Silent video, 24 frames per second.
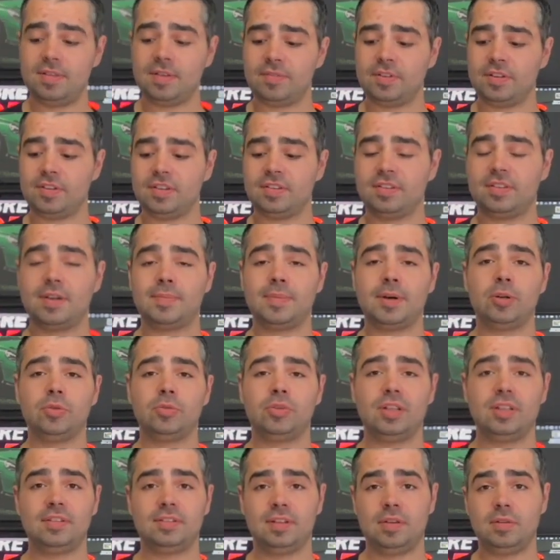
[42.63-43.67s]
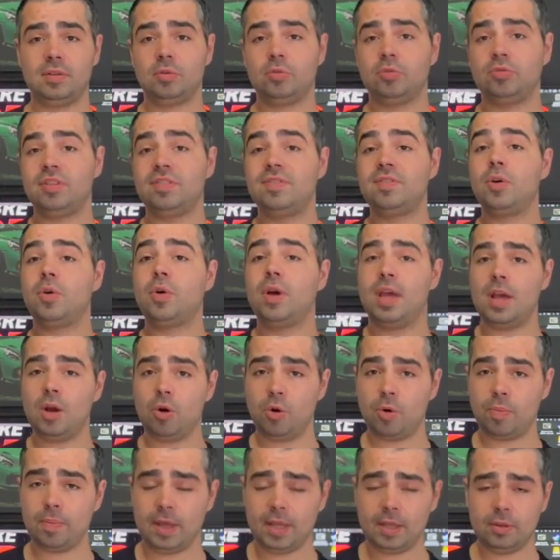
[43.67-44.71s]
who need to carry out this maintenance,
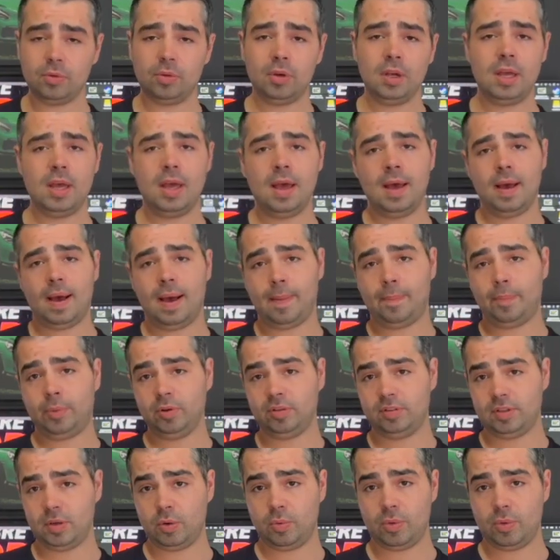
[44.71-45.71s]
I even recommend,